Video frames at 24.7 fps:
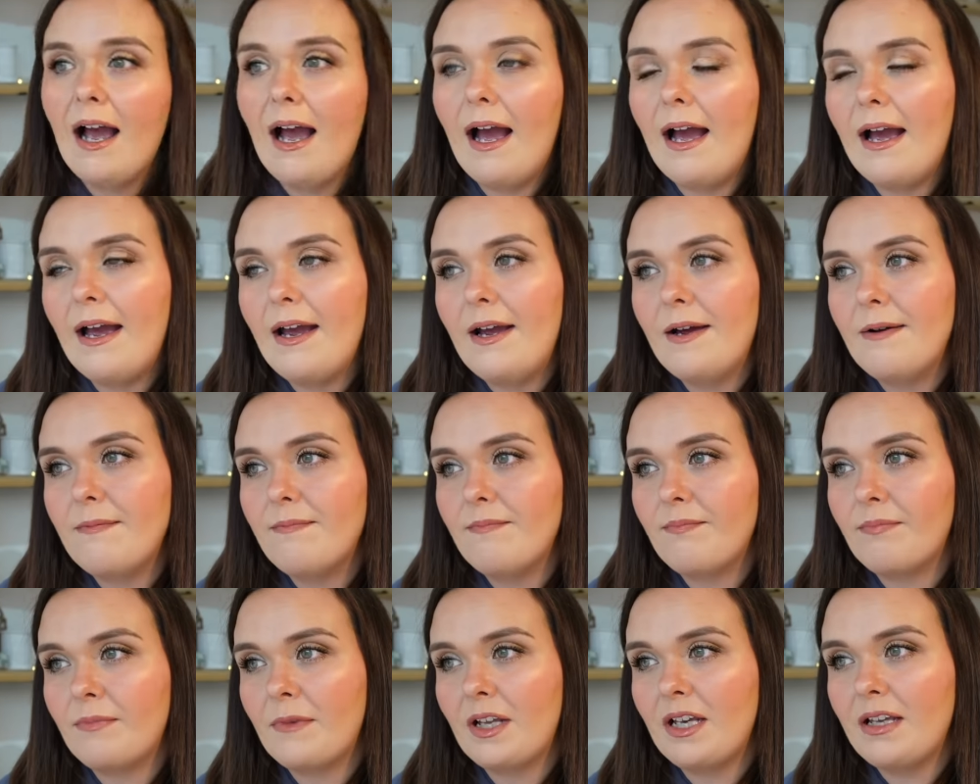
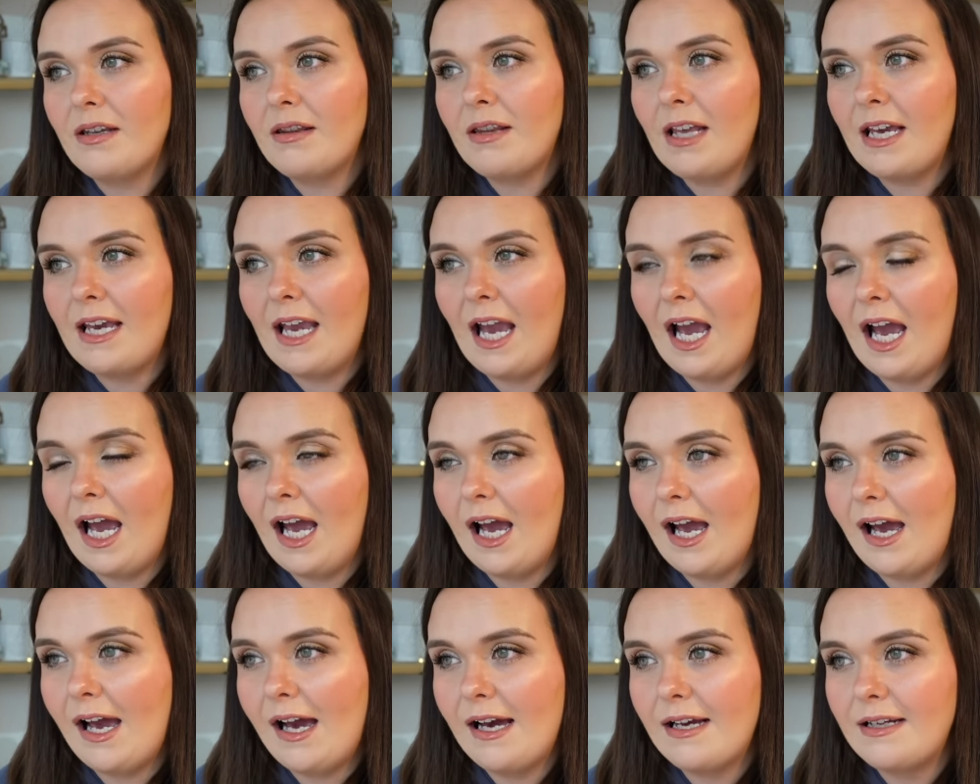Um, they
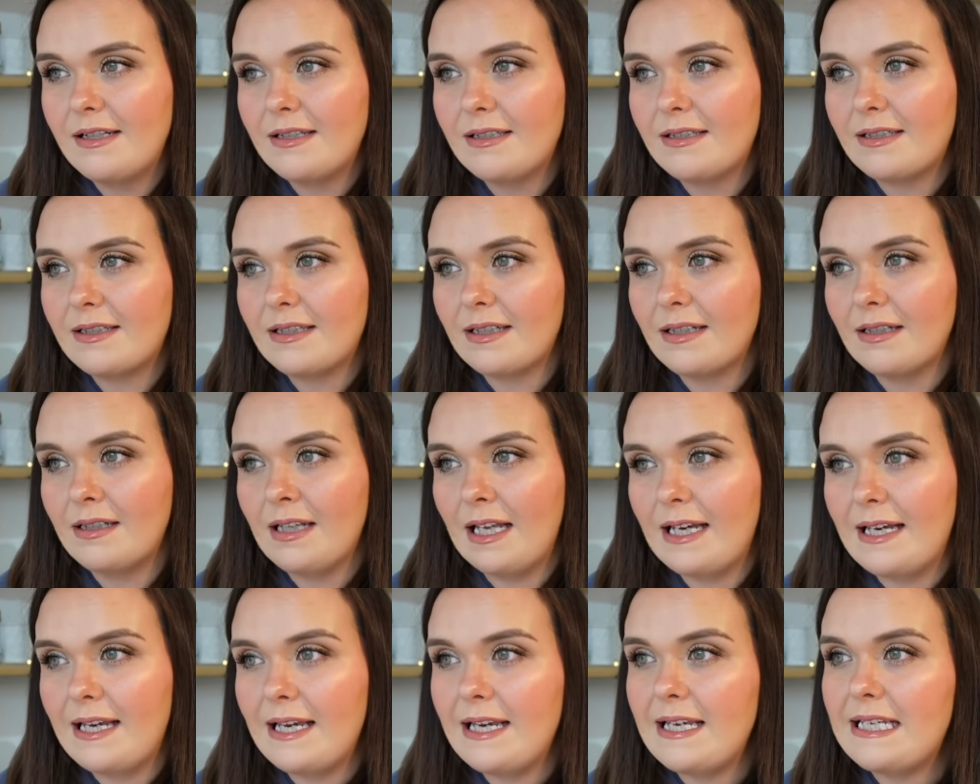had
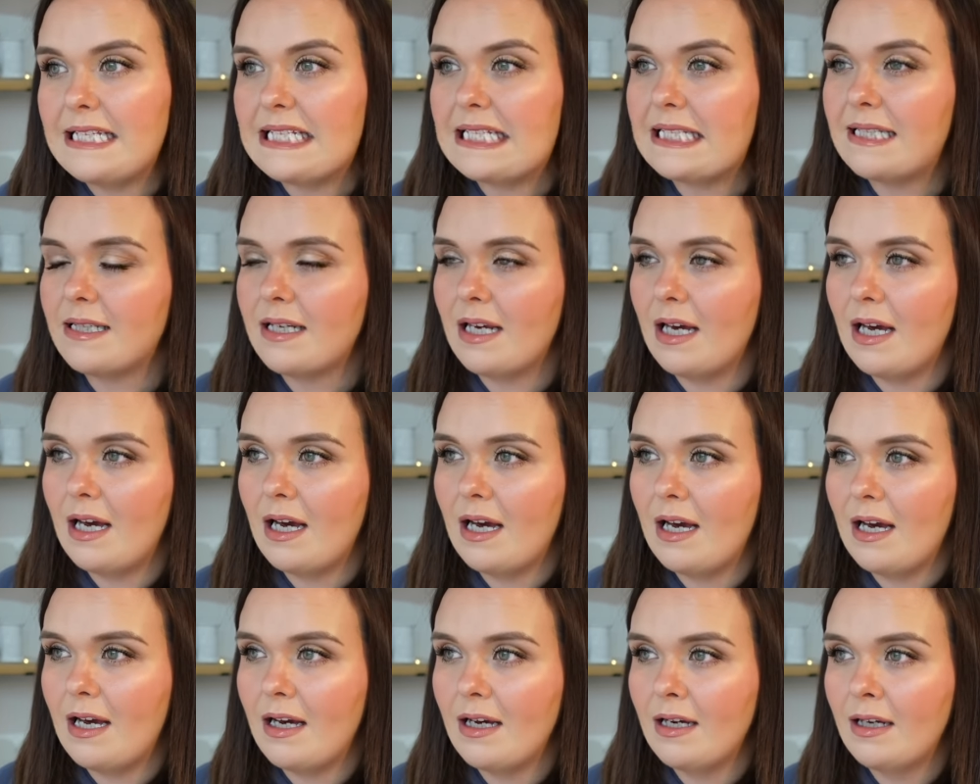like
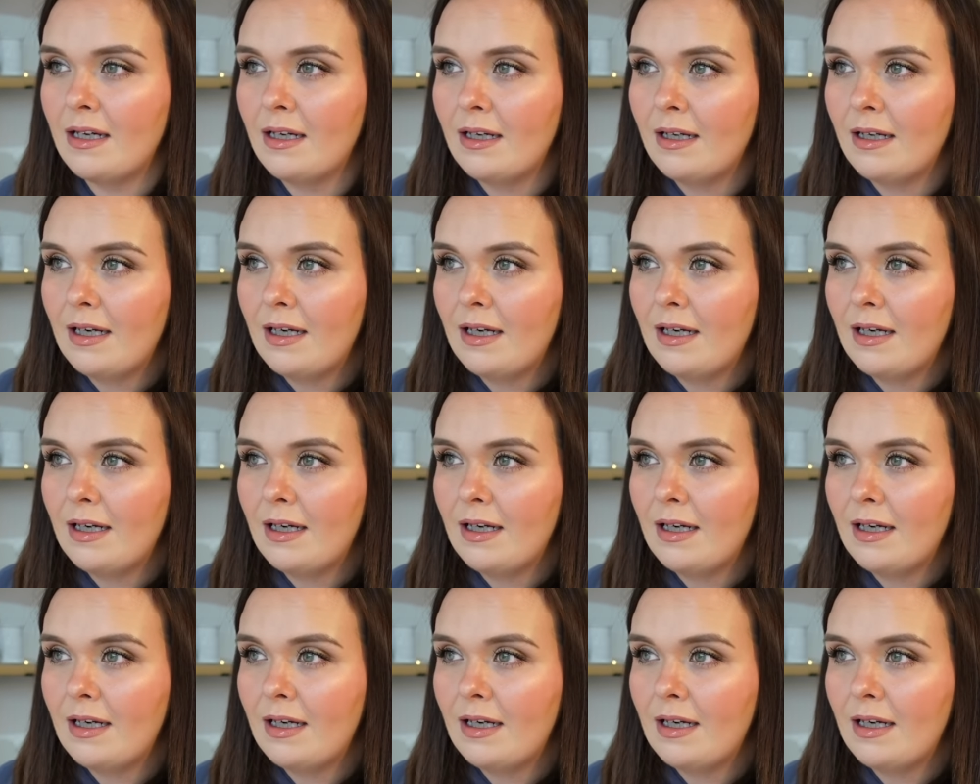Easter